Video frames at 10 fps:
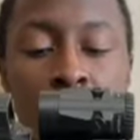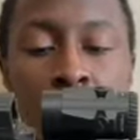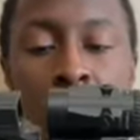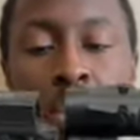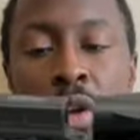It
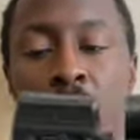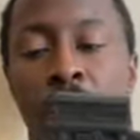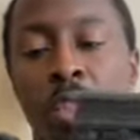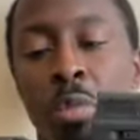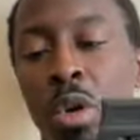started off
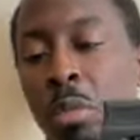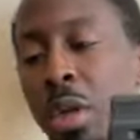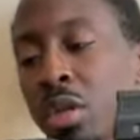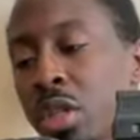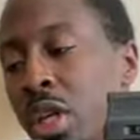as a
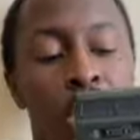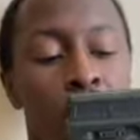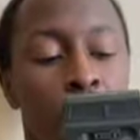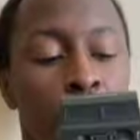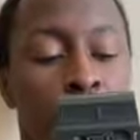Palmetto State
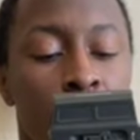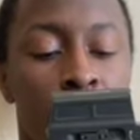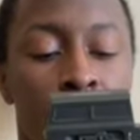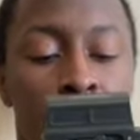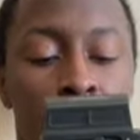upper
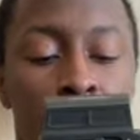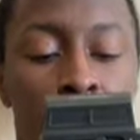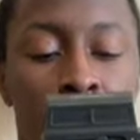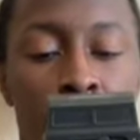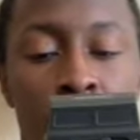
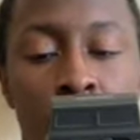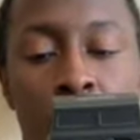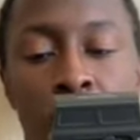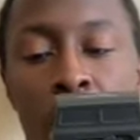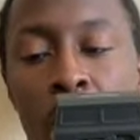with
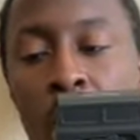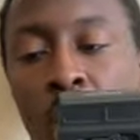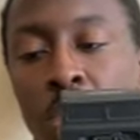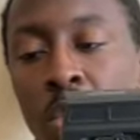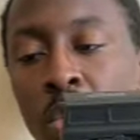an arrow
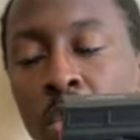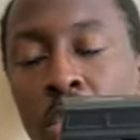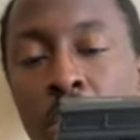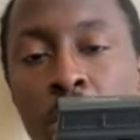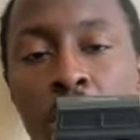lower,
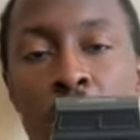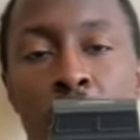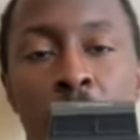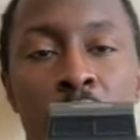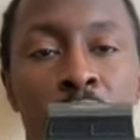pretty
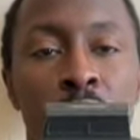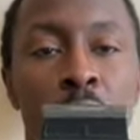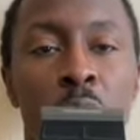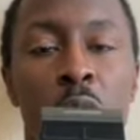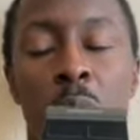much a full
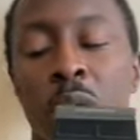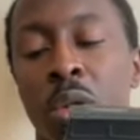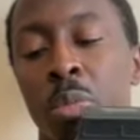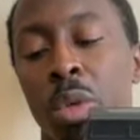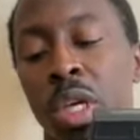
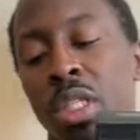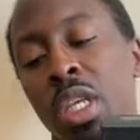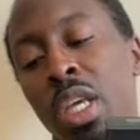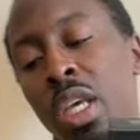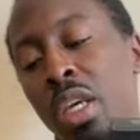Palmetto PSA
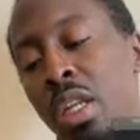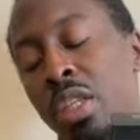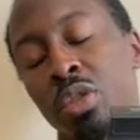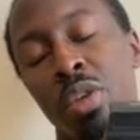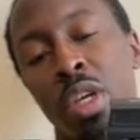kit that
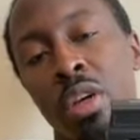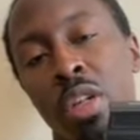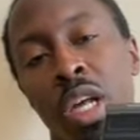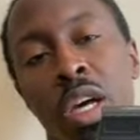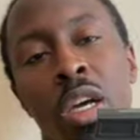you can get
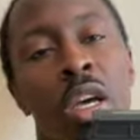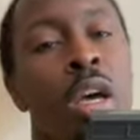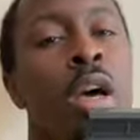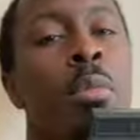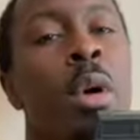online.
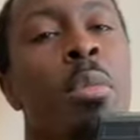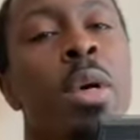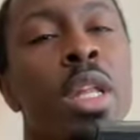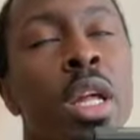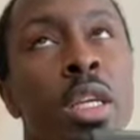Might pay
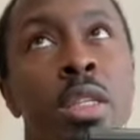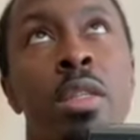like